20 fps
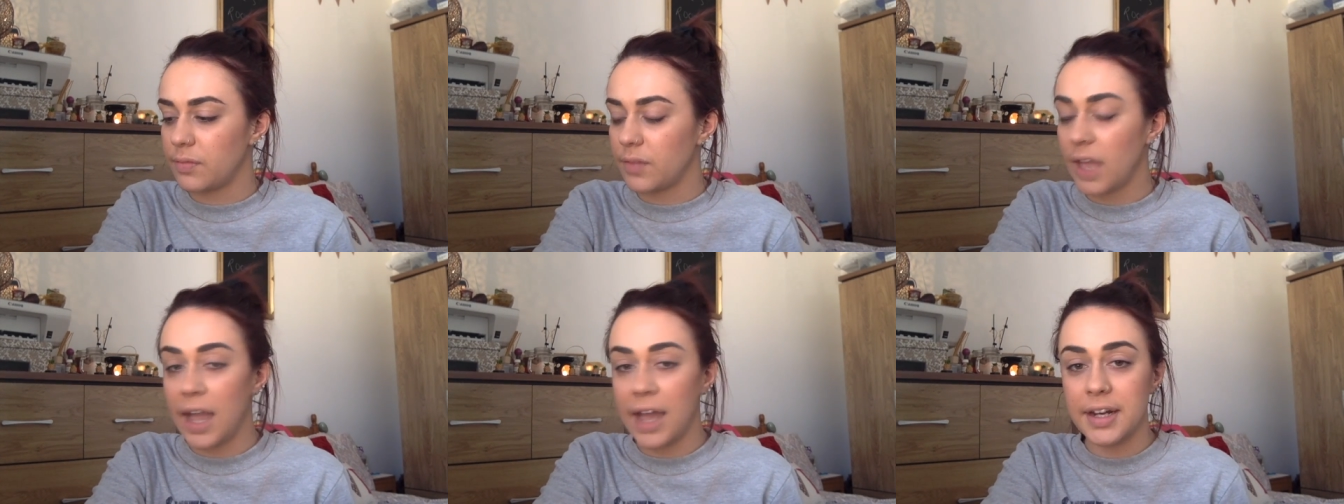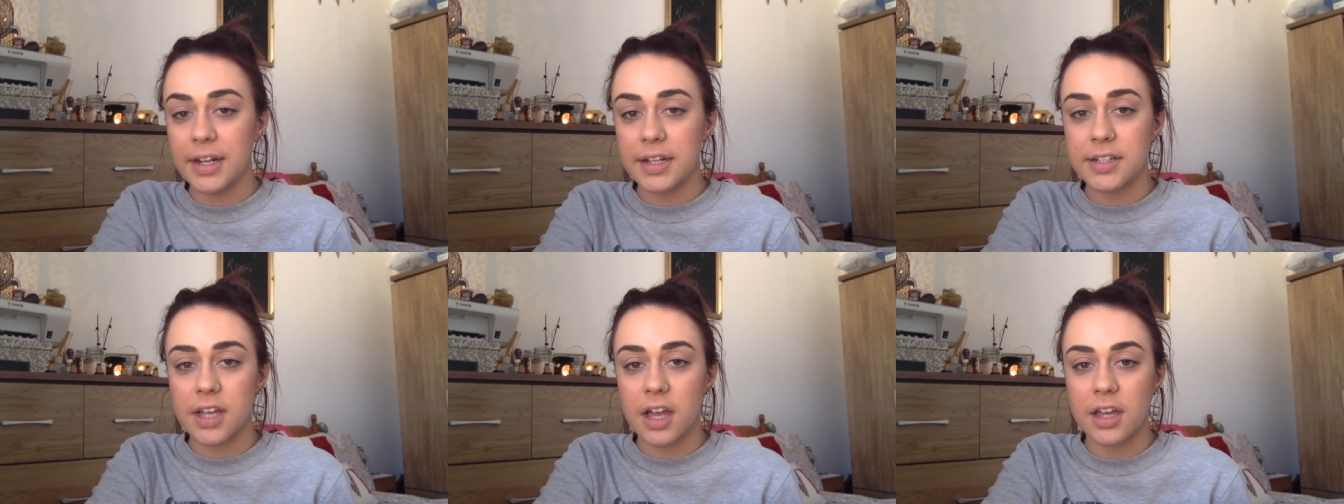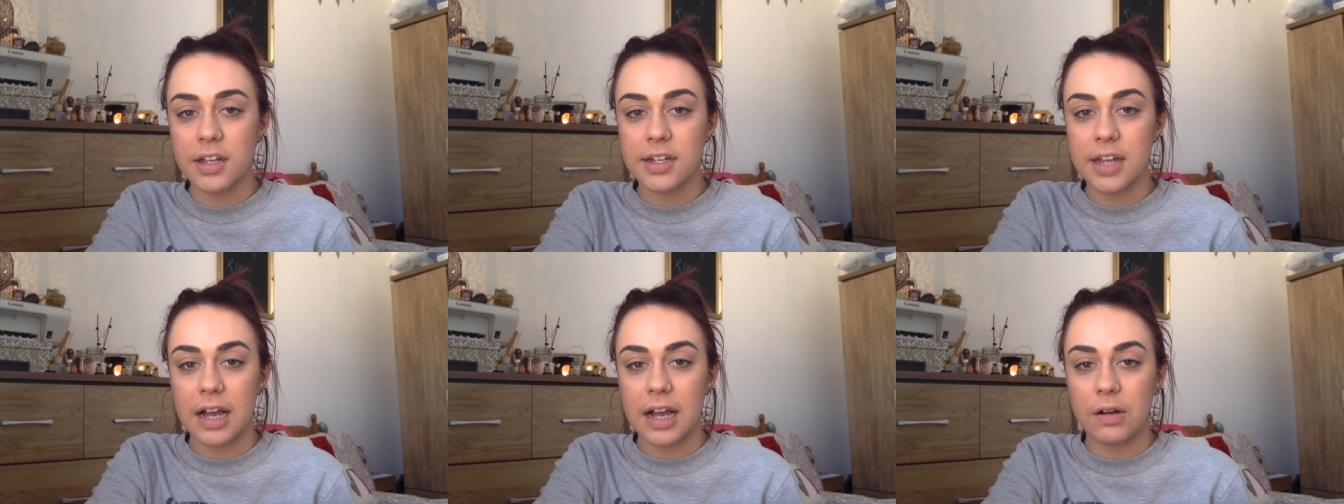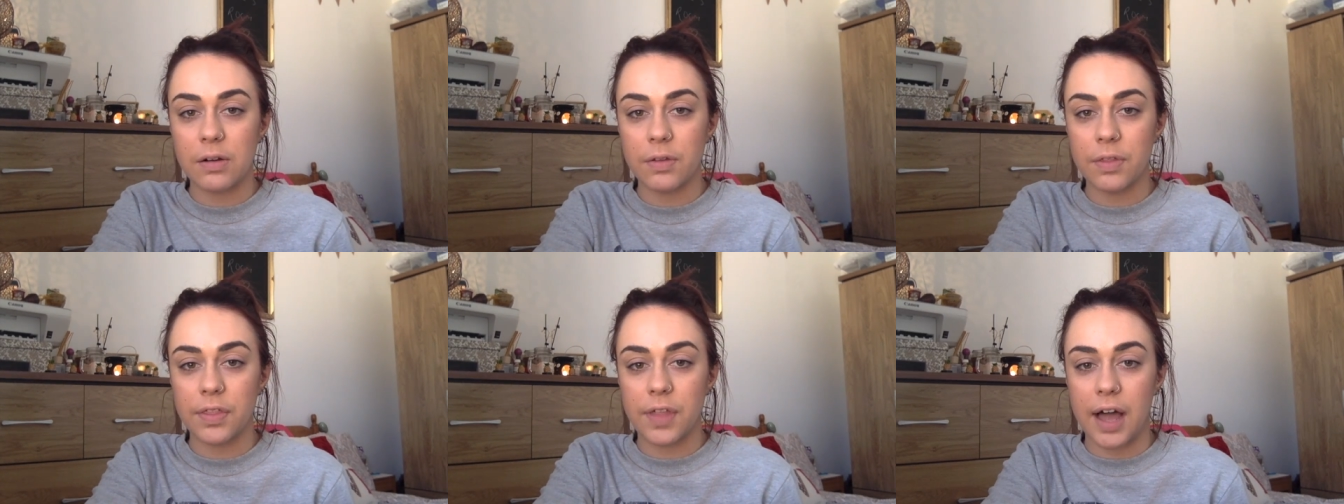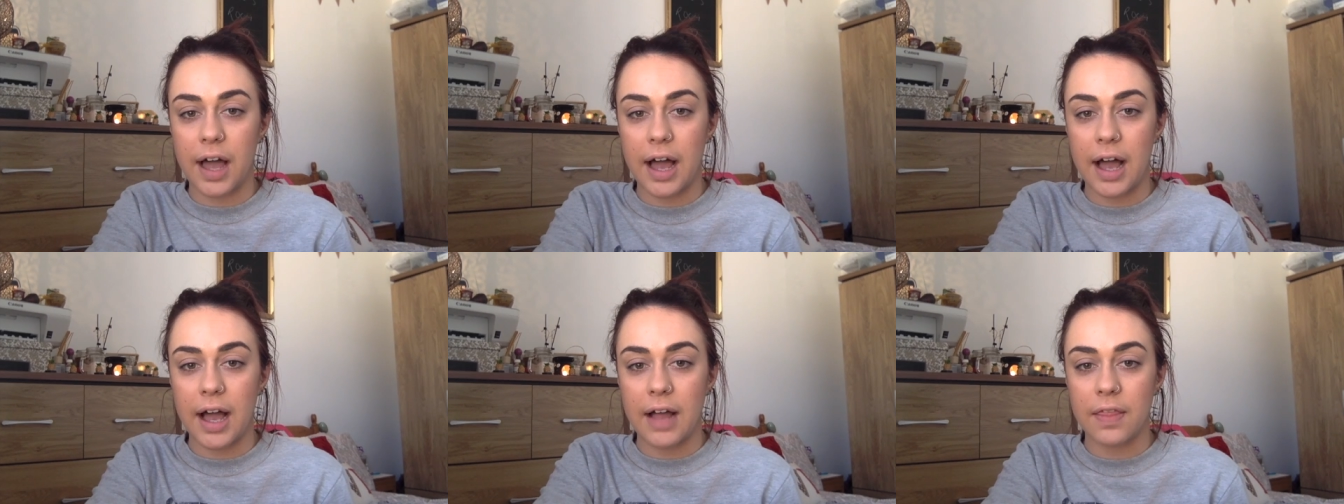it turned out
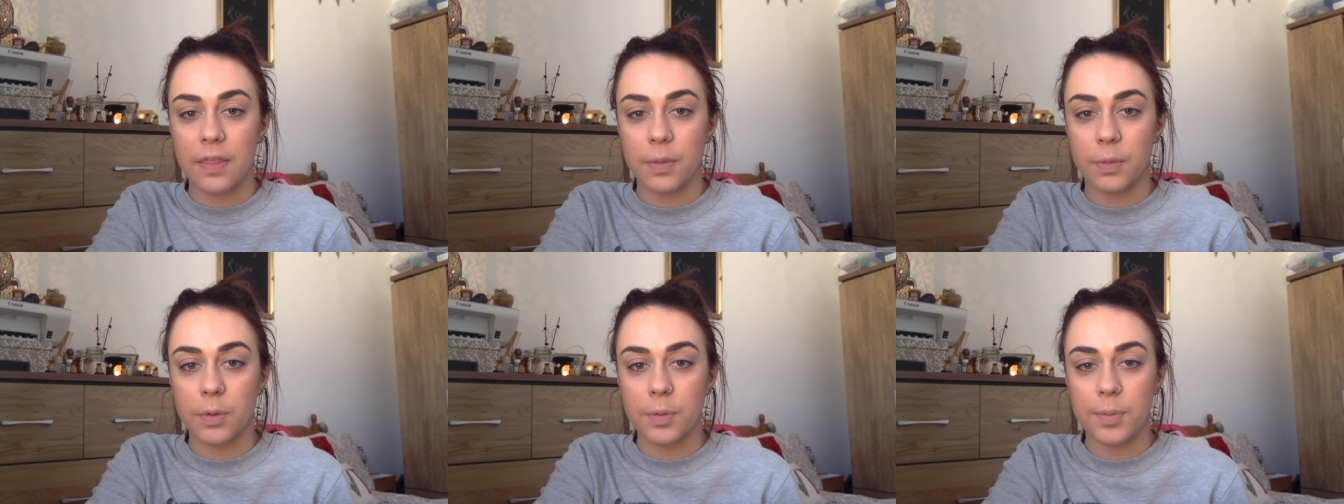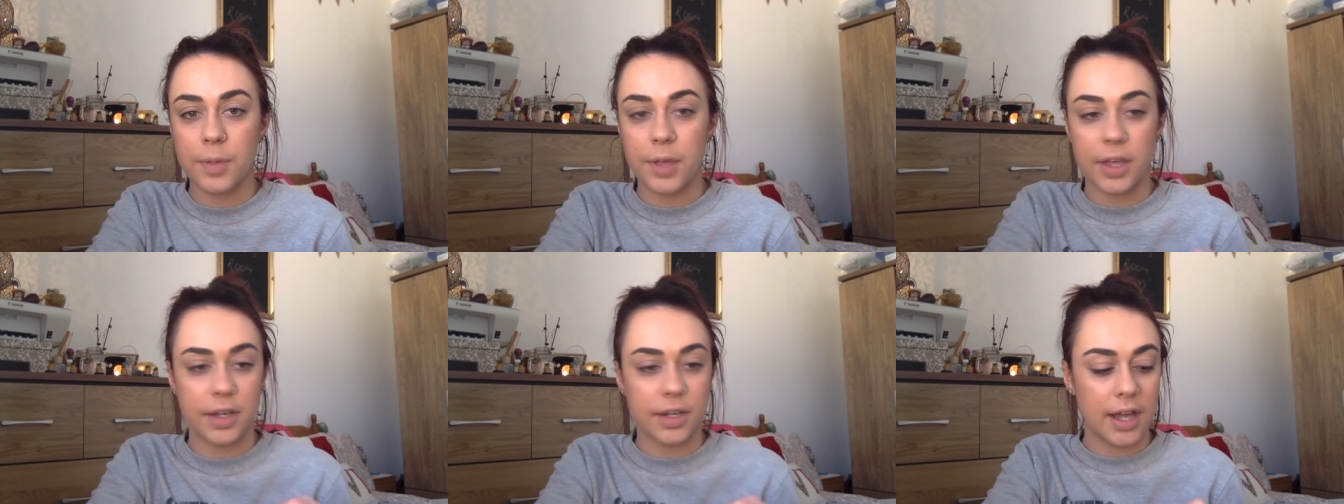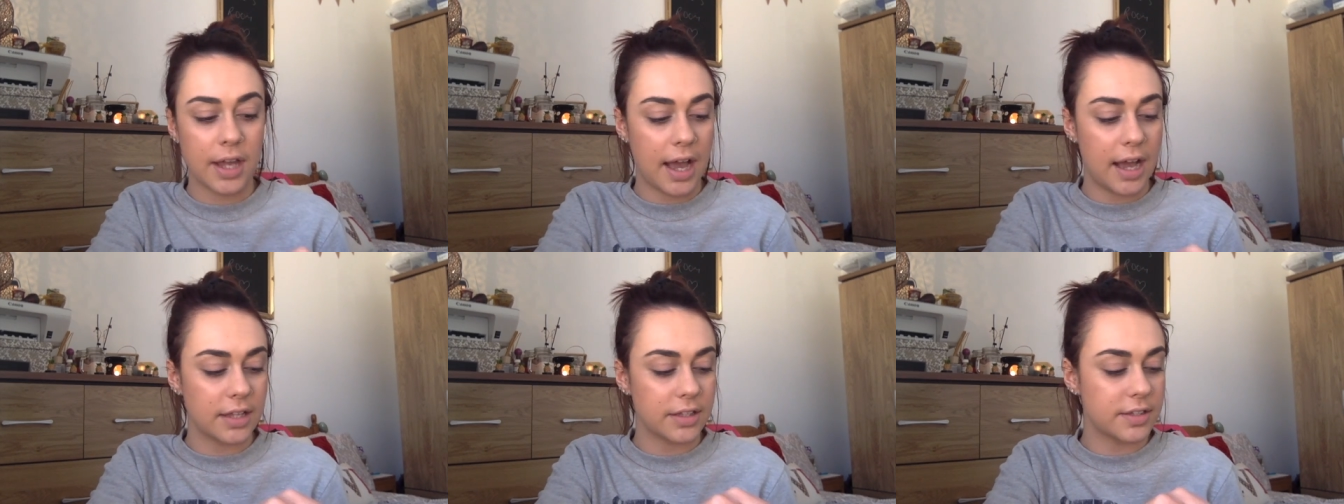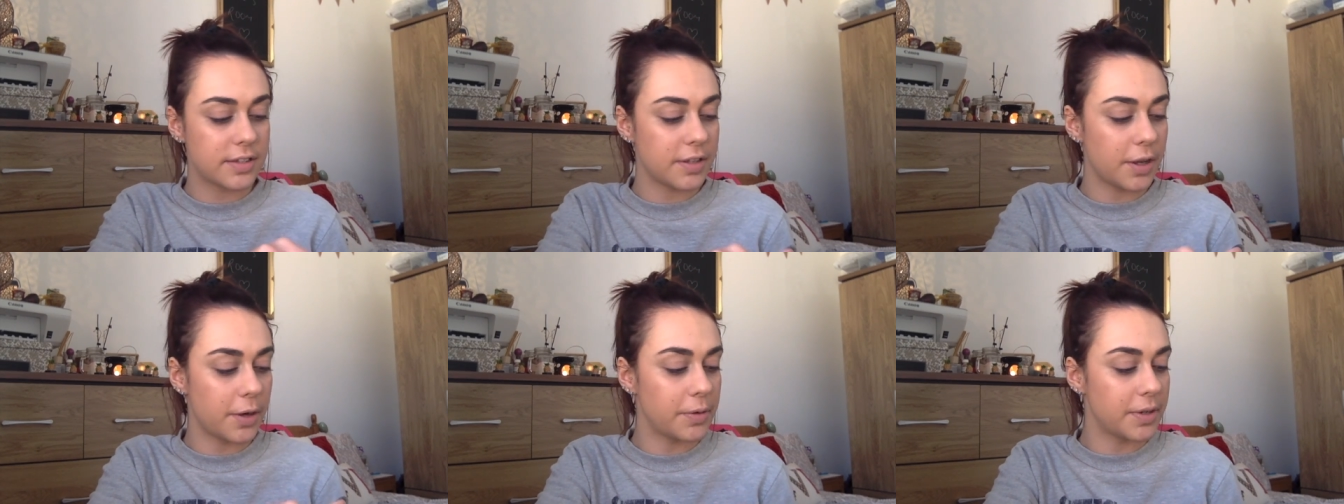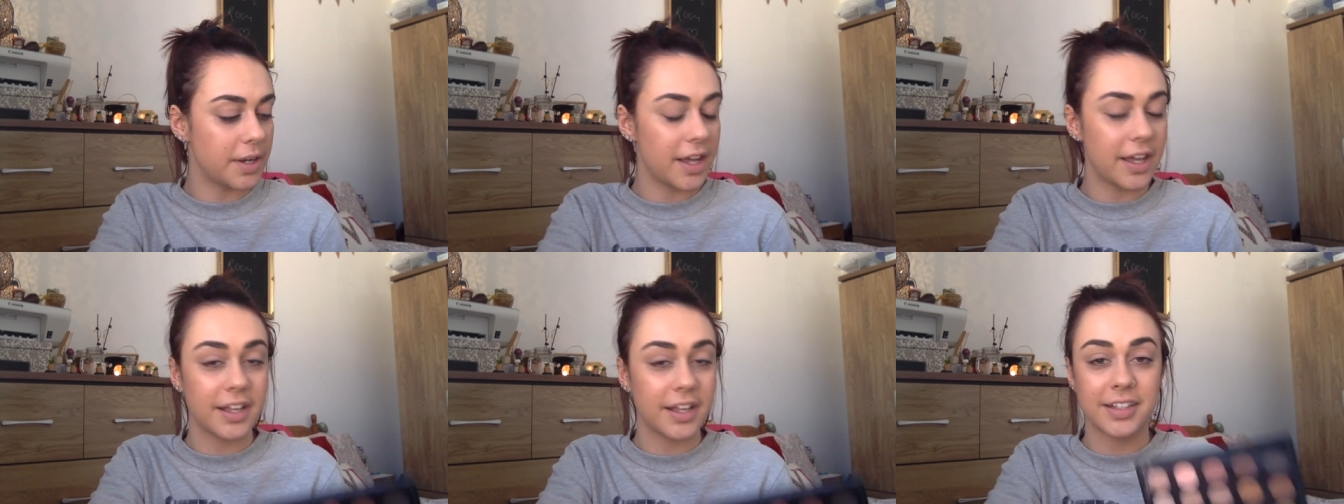that the woman had sold
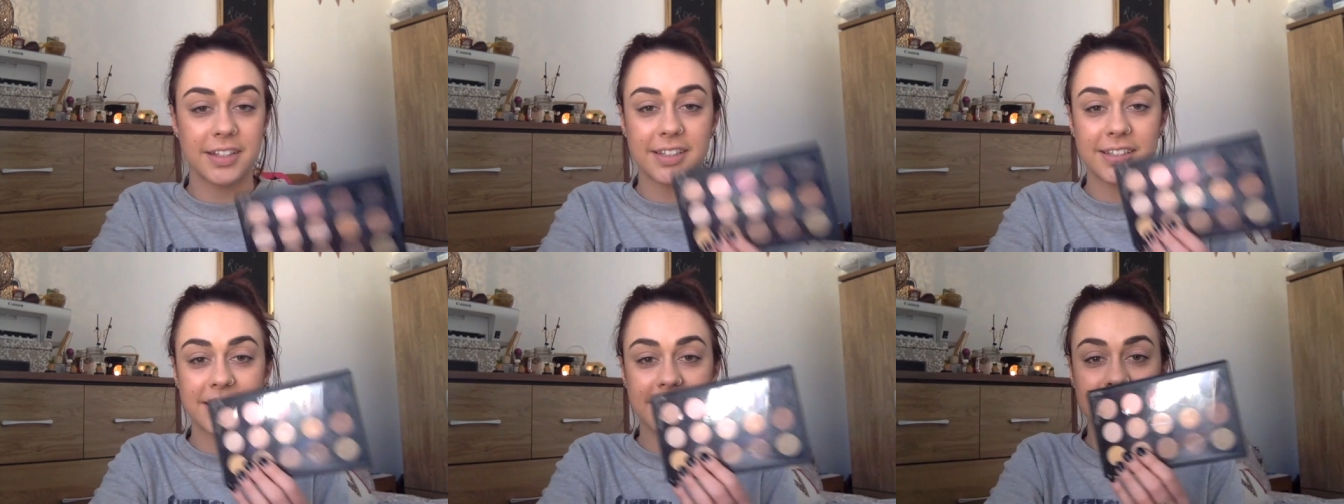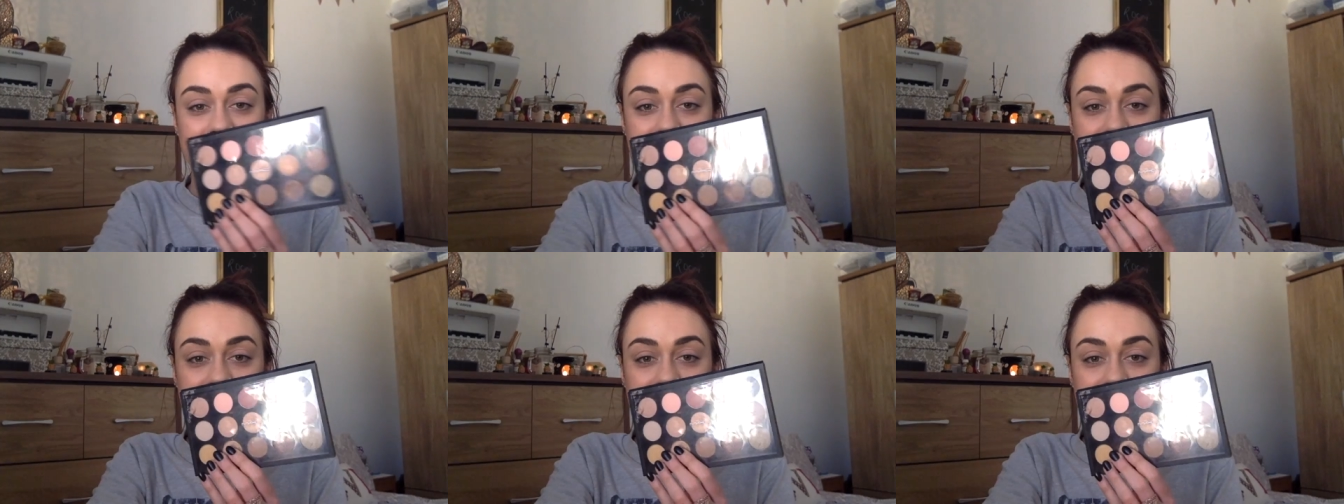us